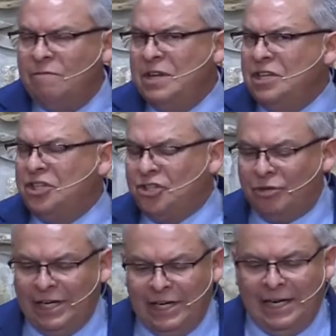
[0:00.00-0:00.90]

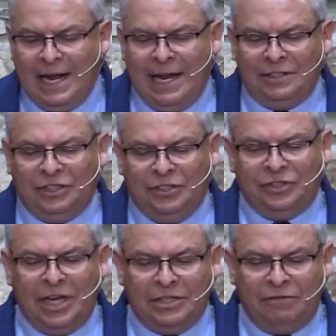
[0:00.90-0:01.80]
ministry, as he
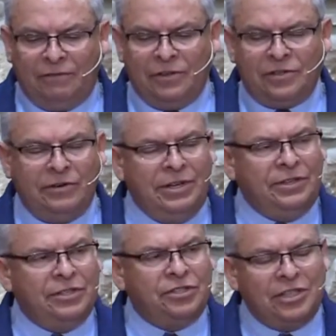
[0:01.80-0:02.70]
says in 1
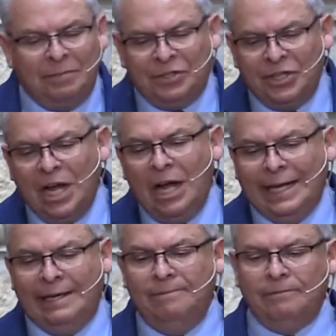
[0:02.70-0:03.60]
Corinthians chapter
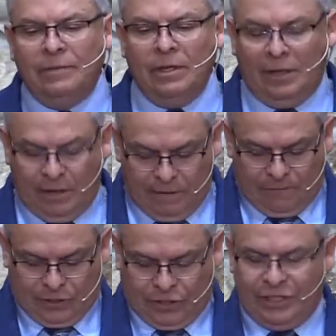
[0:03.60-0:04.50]
9, verses